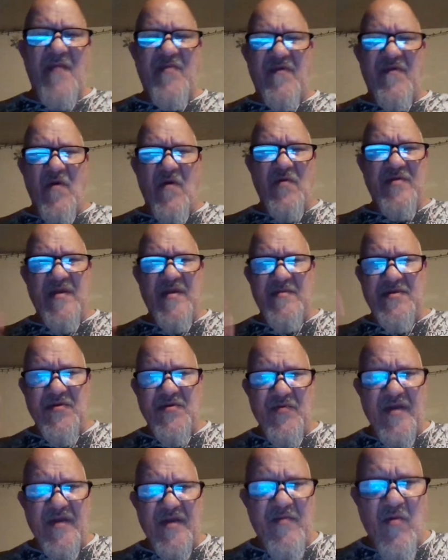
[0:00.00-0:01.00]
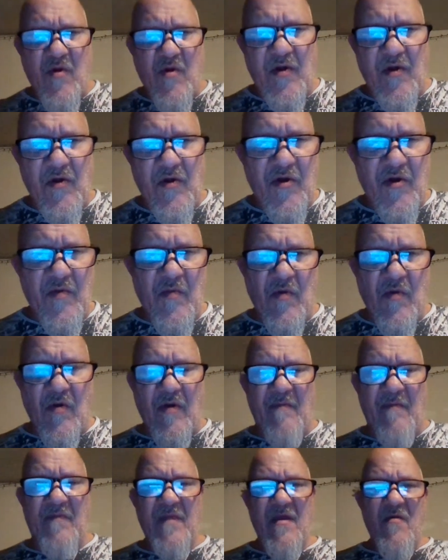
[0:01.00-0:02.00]
provoke them to read more and learn
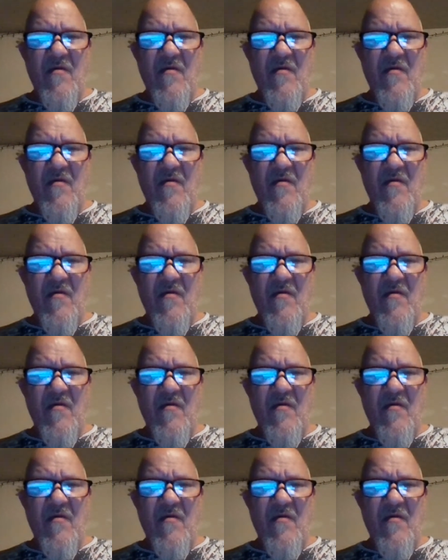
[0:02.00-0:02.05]
more,